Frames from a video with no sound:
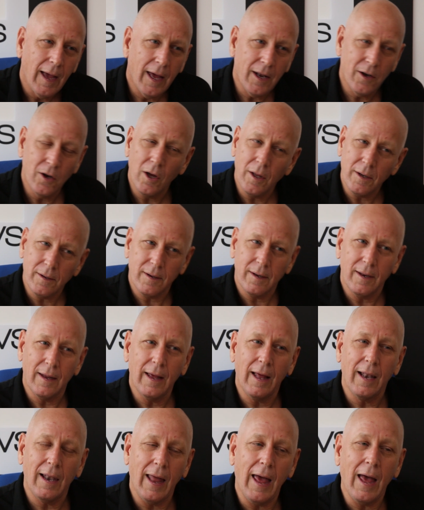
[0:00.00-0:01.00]
and not
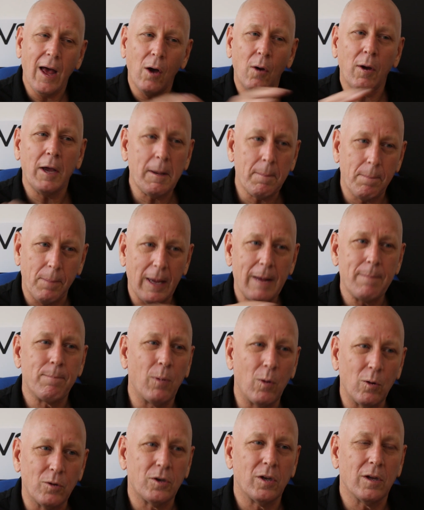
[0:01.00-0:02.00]
allowing
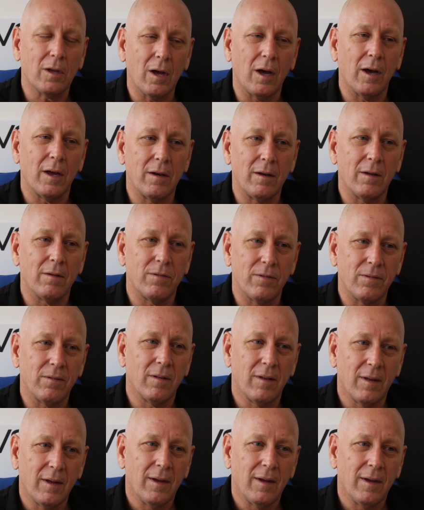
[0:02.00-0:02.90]
people to kind of